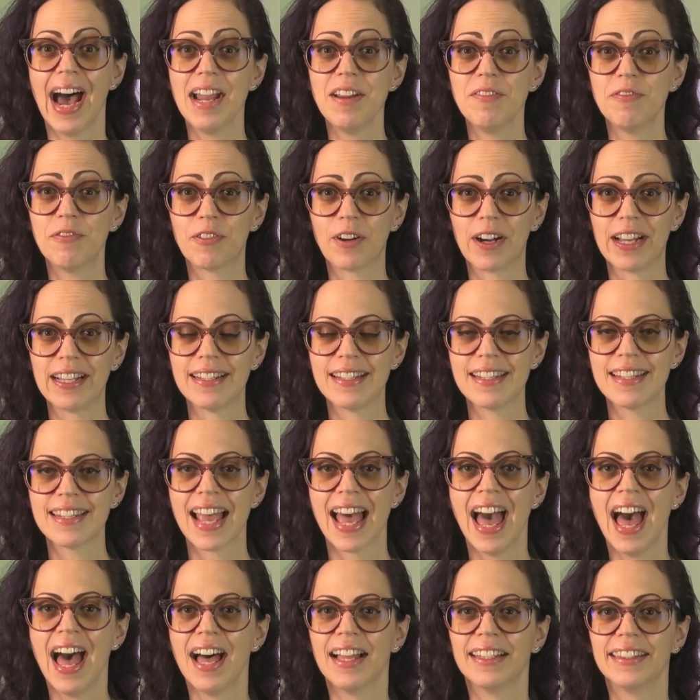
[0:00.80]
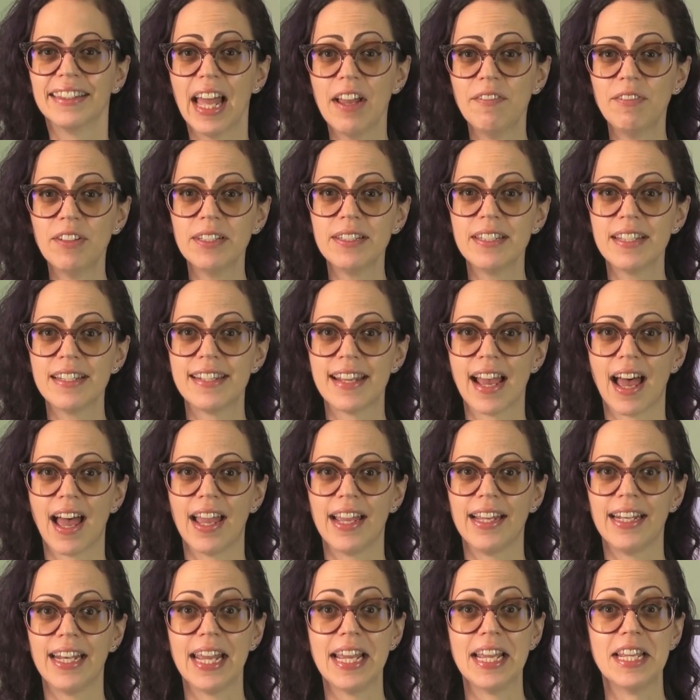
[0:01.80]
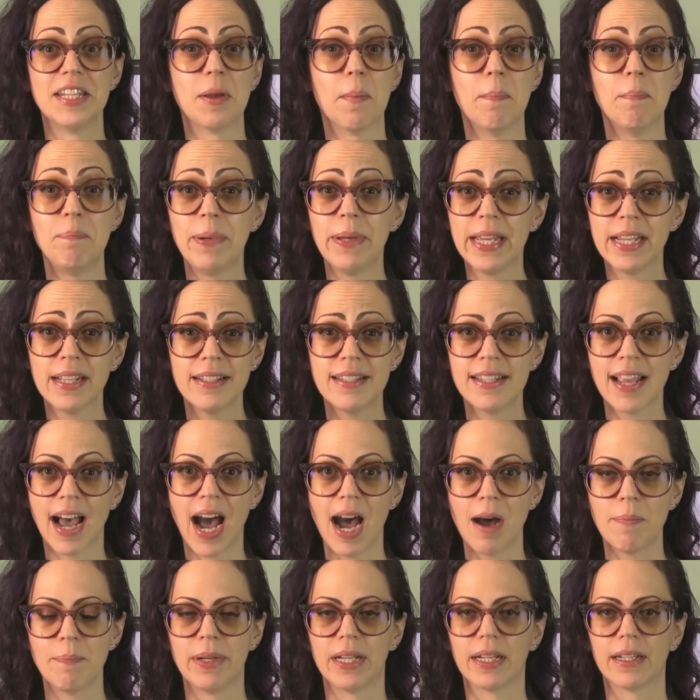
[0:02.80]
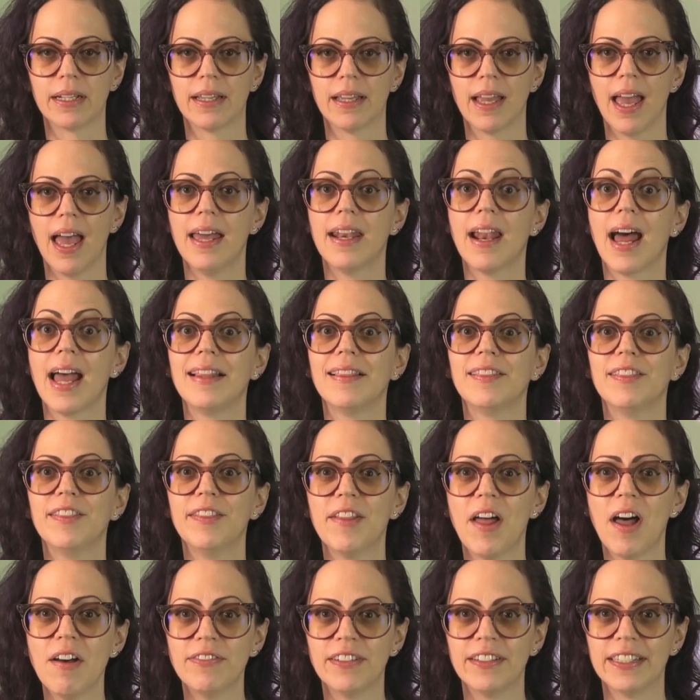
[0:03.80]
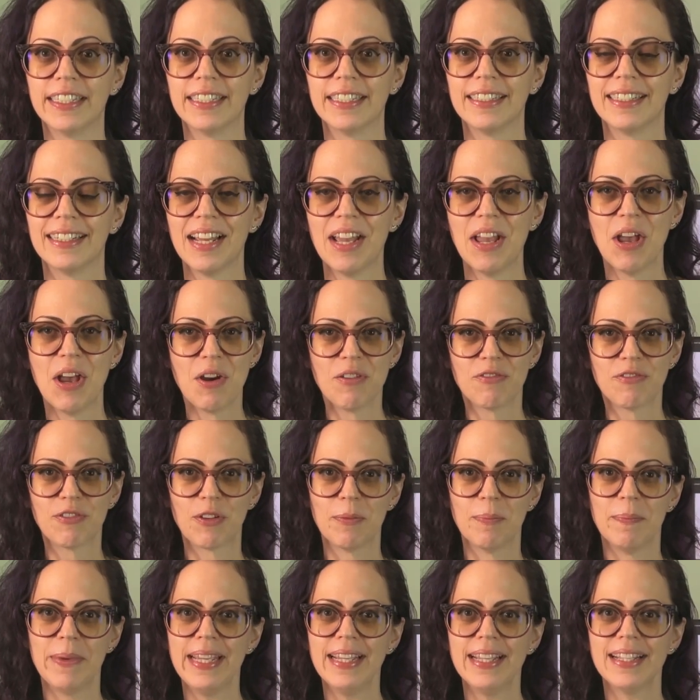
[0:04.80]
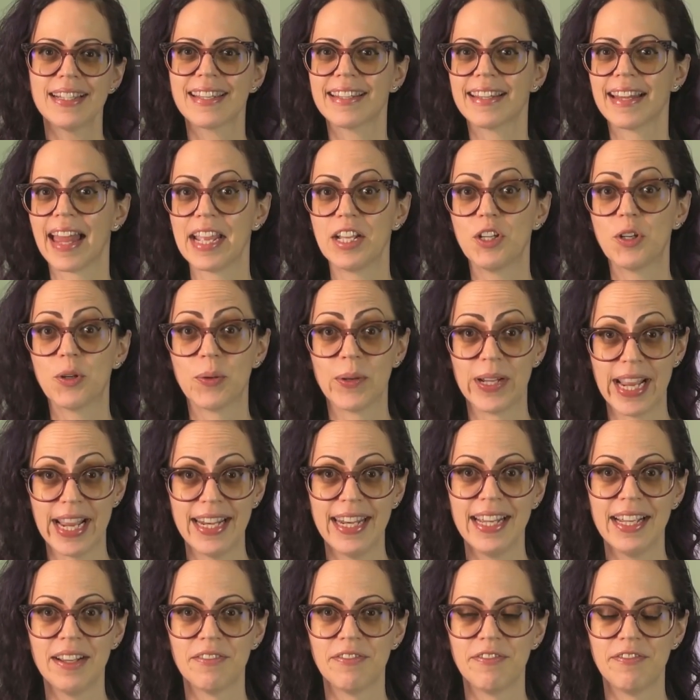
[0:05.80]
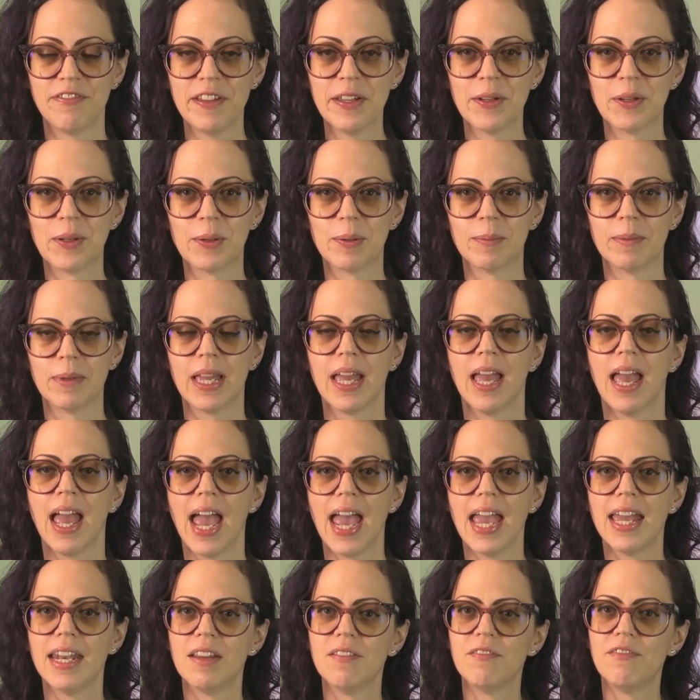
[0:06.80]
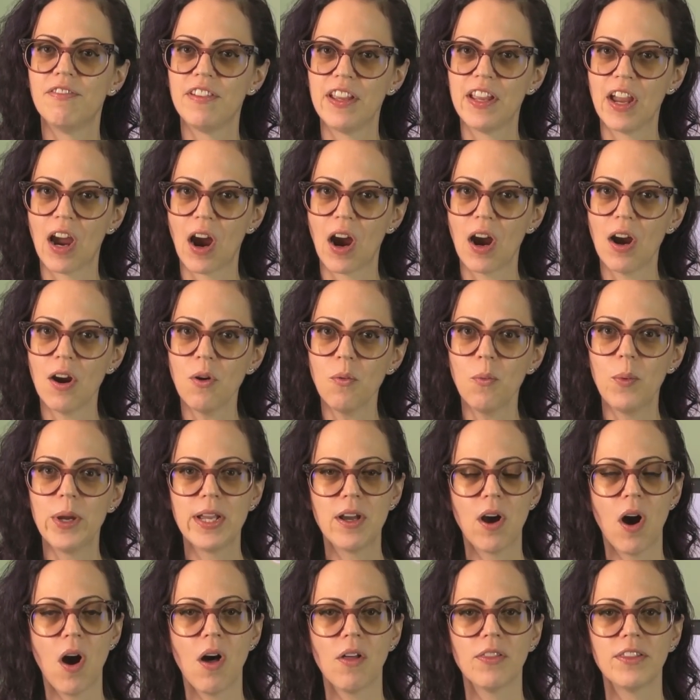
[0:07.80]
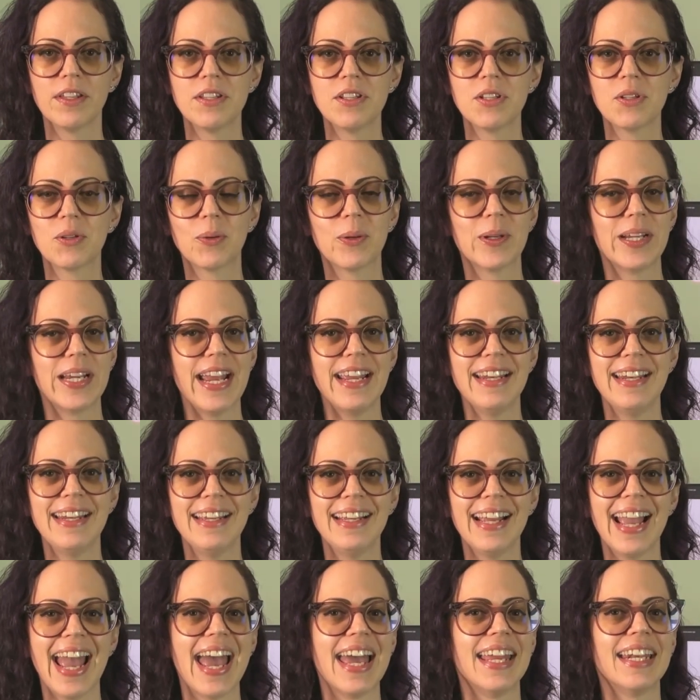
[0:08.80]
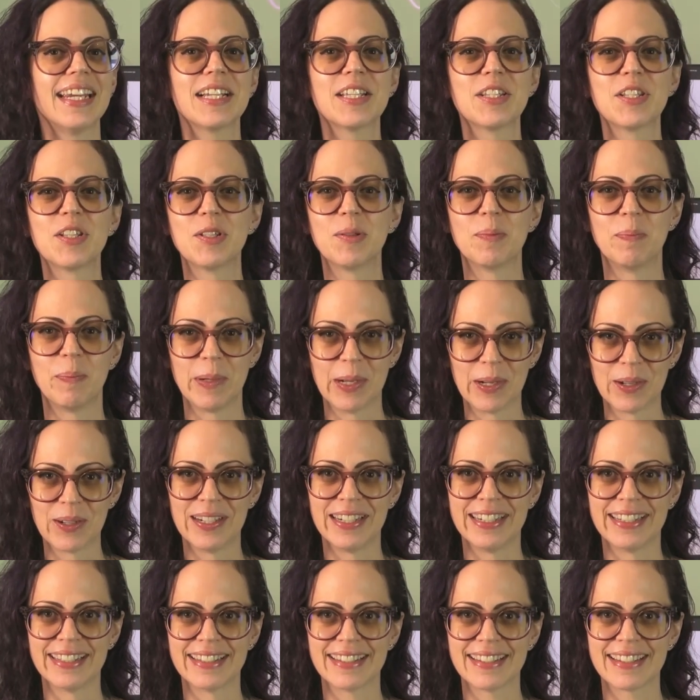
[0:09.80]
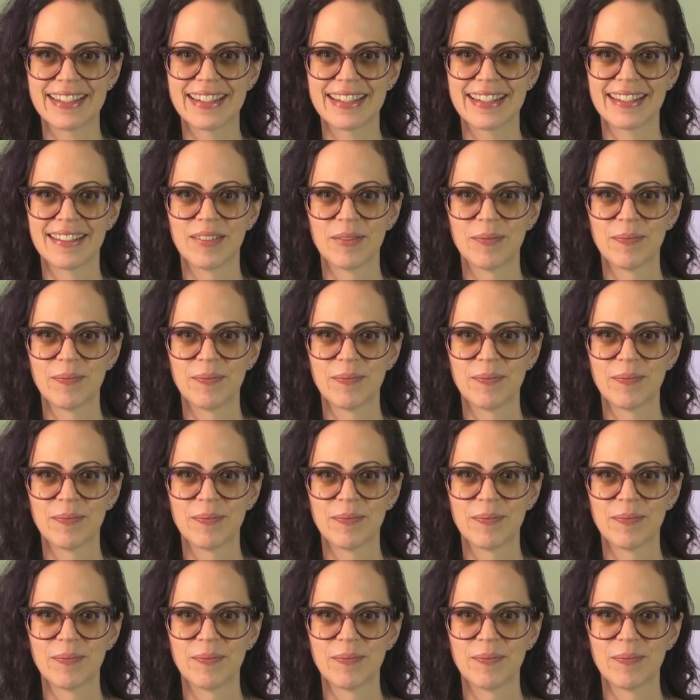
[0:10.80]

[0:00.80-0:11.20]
friends, level design is a big topic, and I love it. For me, it's like creating a film, and in VR, we call this creating an experience.